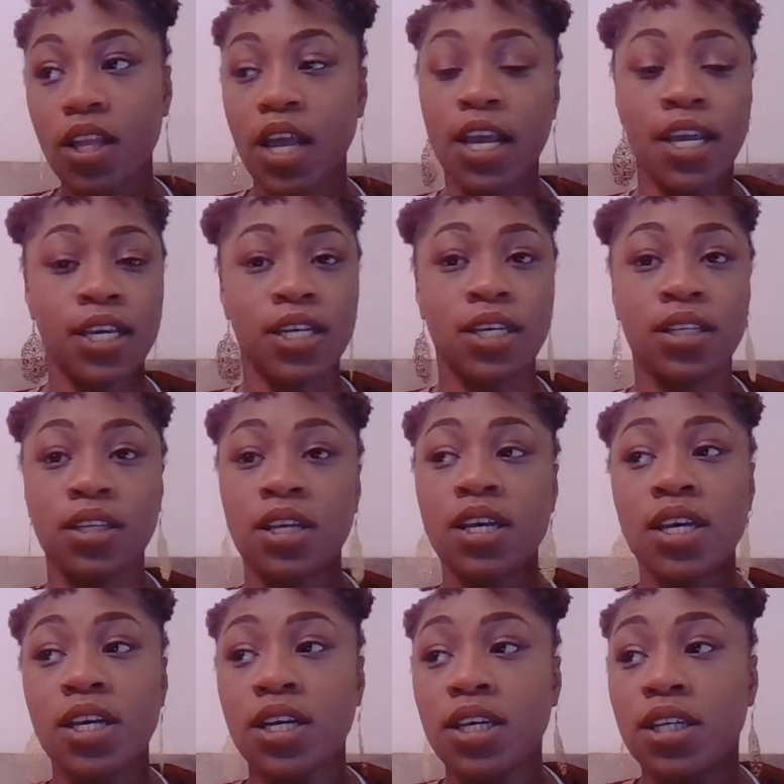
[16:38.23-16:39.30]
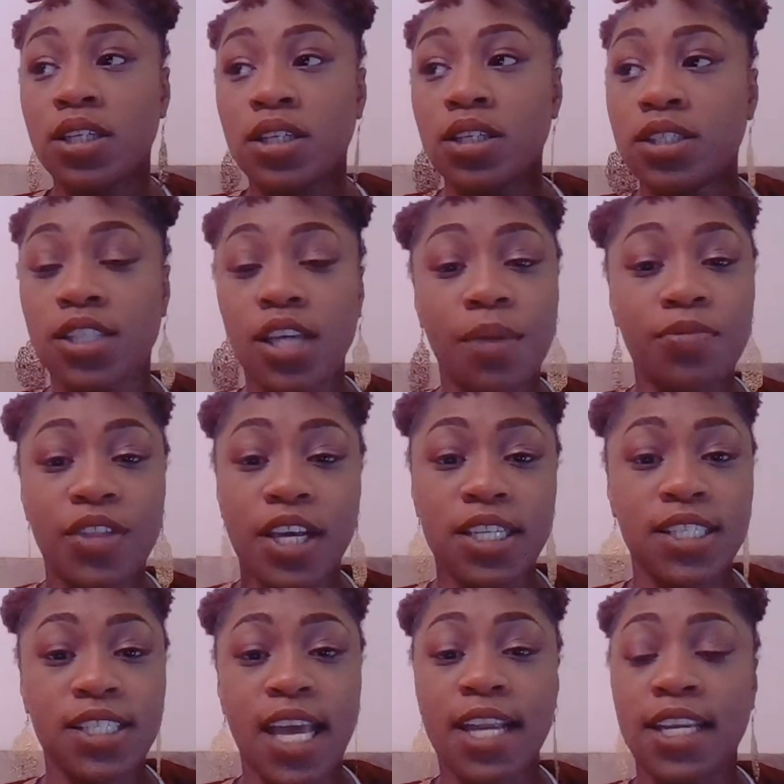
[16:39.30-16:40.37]
And some
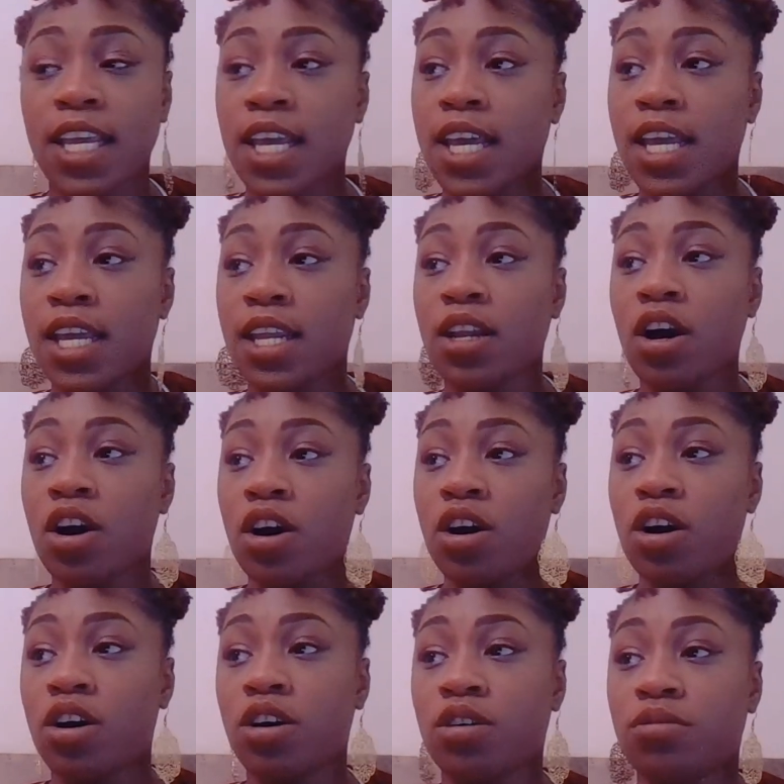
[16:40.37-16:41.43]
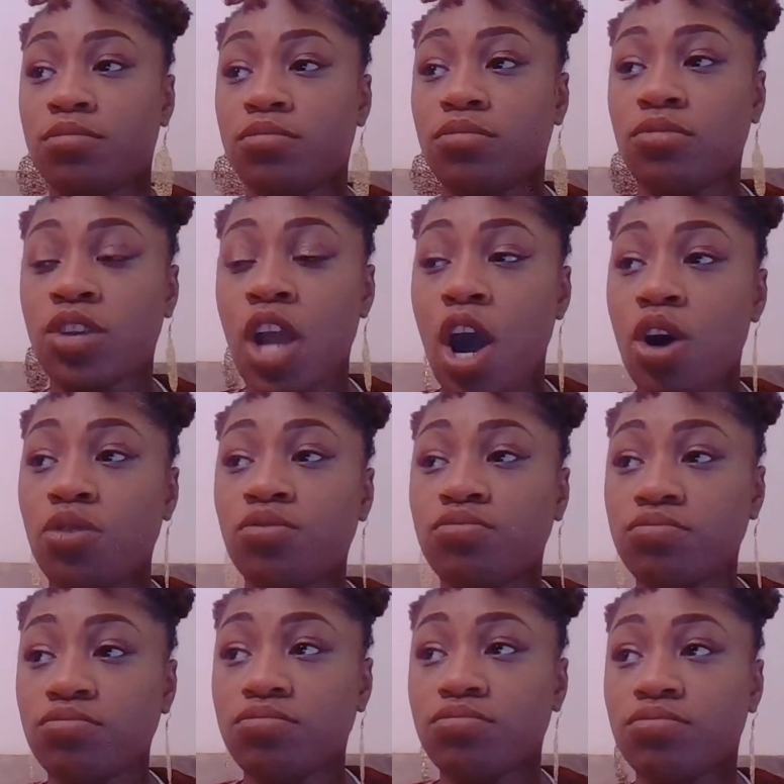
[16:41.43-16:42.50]
things I did
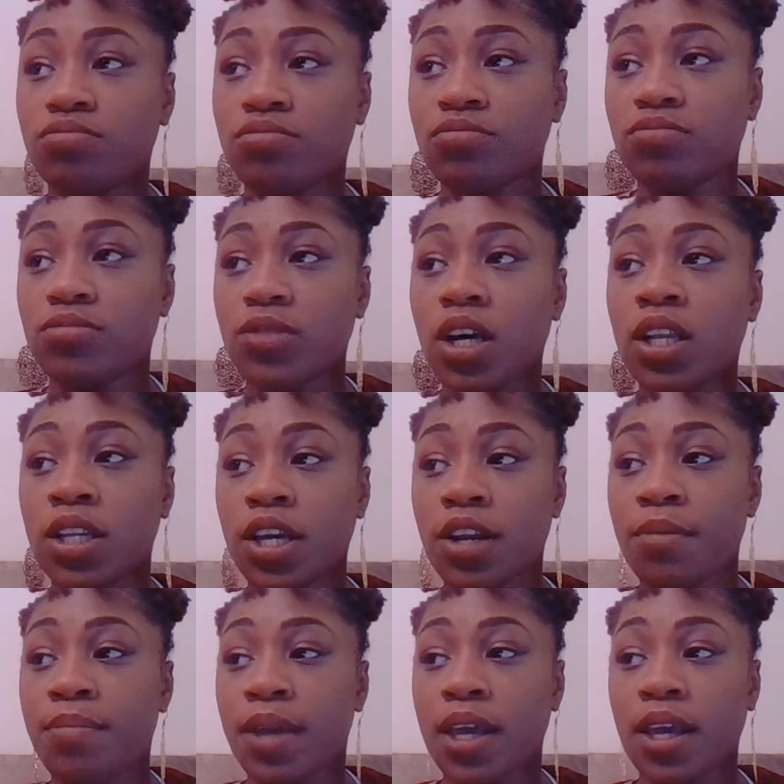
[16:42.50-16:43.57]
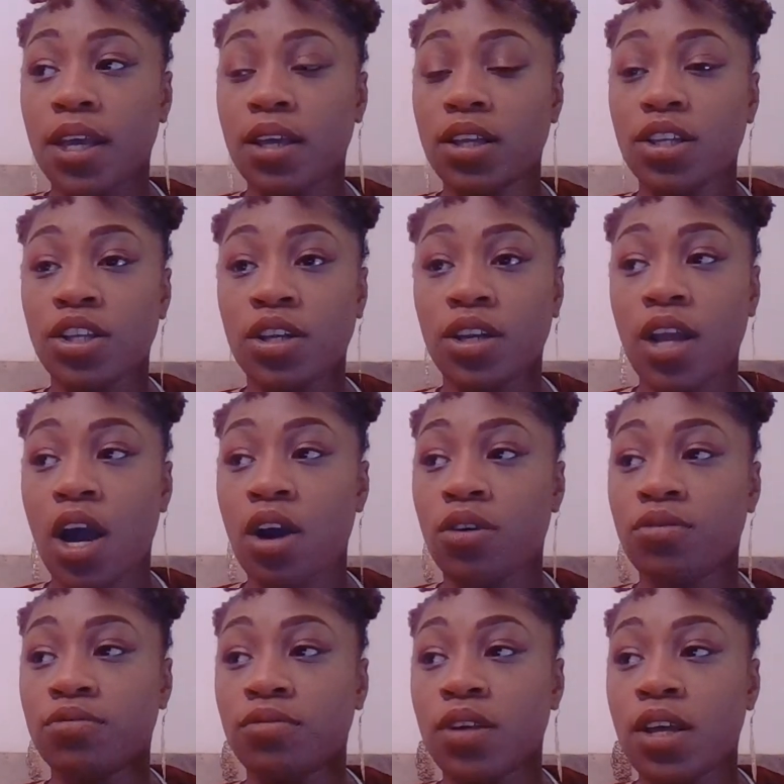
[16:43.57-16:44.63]
know a little bit,
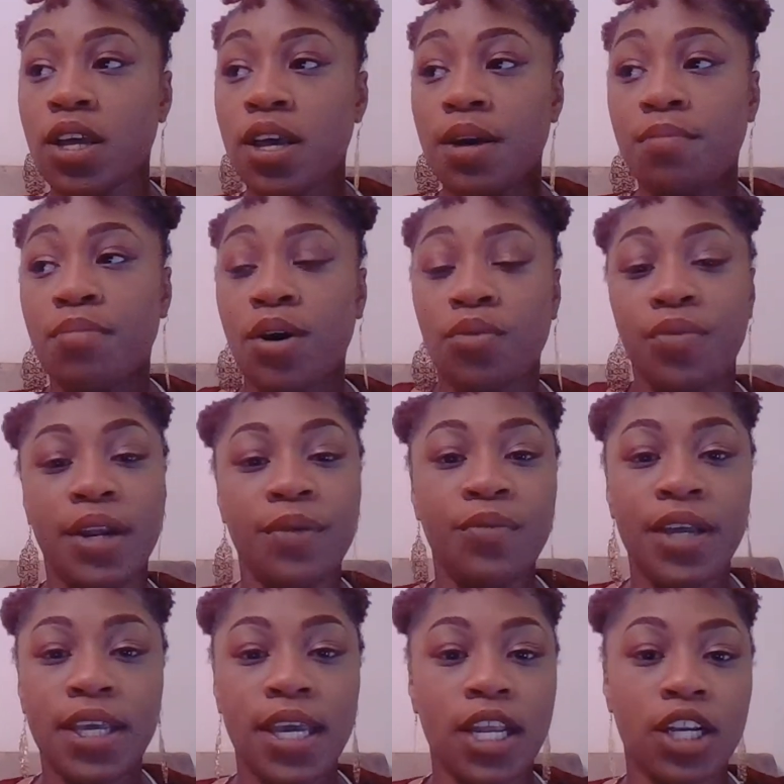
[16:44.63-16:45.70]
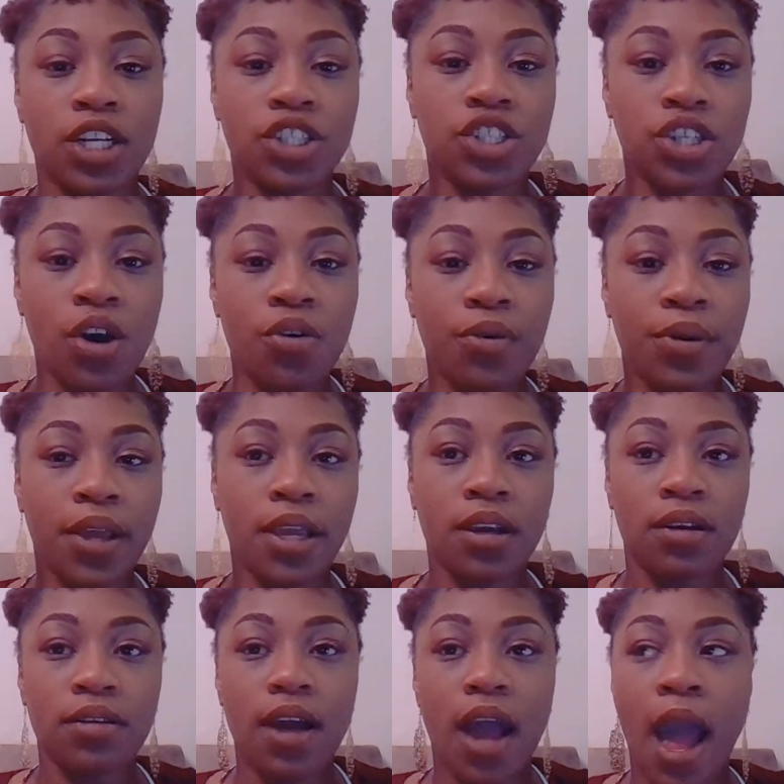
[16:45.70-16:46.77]
but when we get into
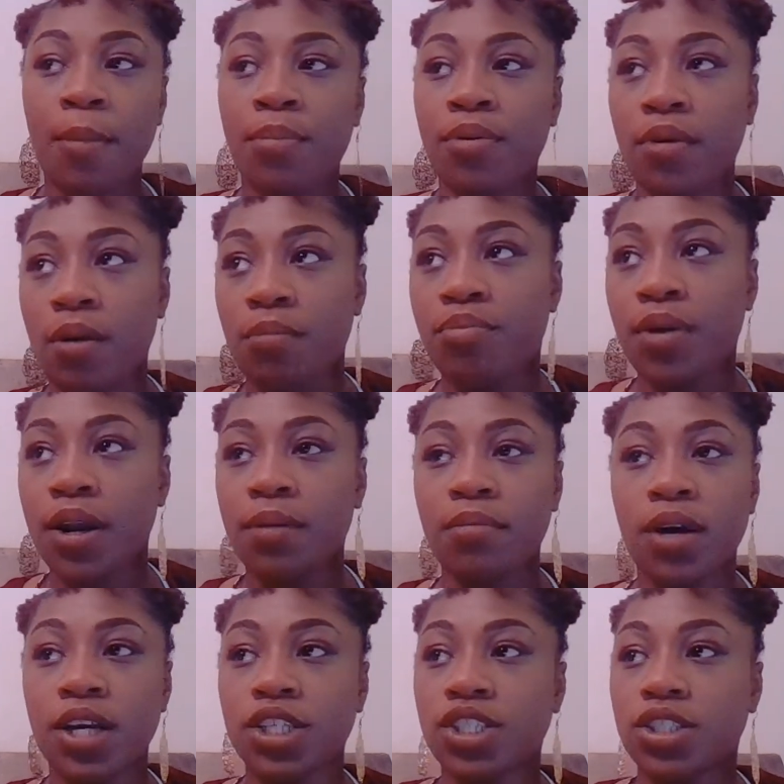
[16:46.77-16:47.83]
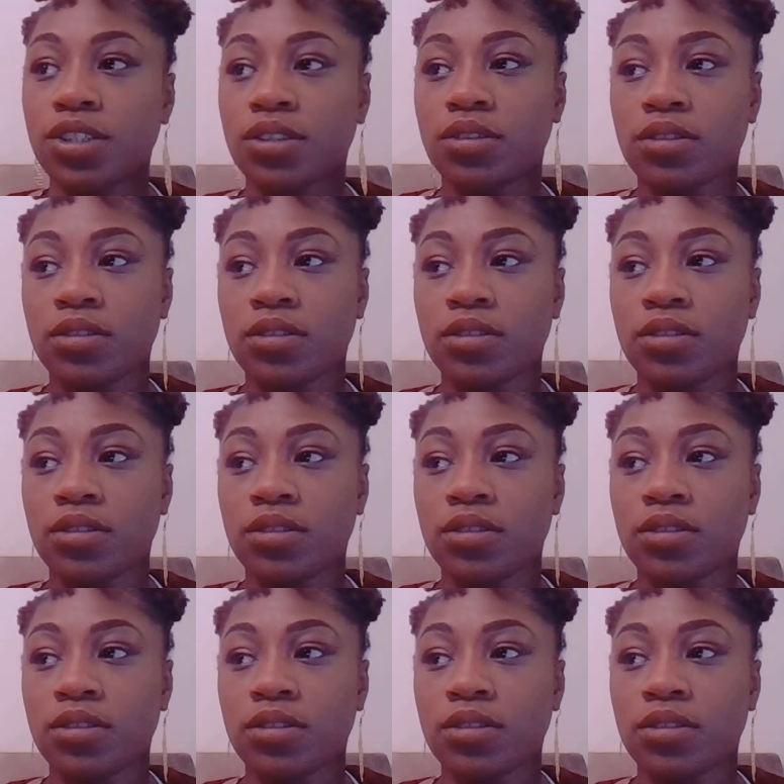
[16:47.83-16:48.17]
sewing, I'm pretty much,